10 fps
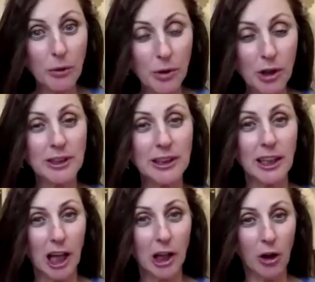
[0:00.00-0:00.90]
we use it
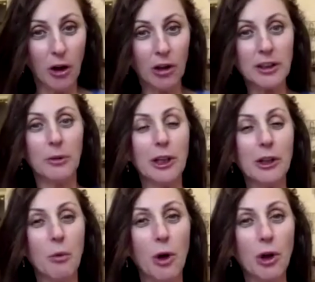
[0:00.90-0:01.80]
a lot when
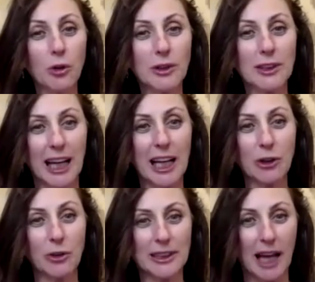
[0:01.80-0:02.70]
you want to say
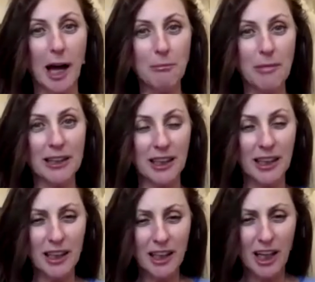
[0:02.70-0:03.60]
to
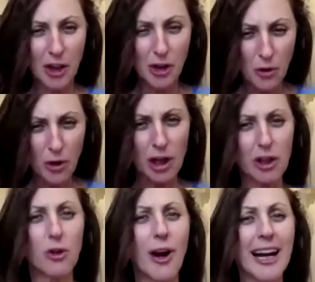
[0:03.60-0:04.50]
somebody, you are
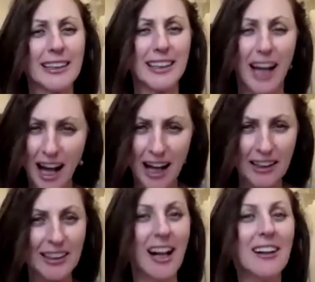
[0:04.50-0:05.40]
great,
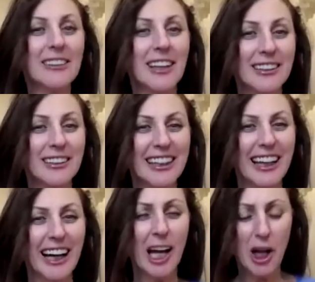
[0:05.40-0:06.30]
halal
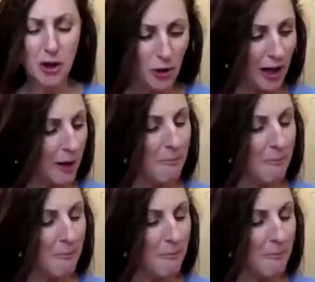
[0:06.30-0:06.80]
datiye, you are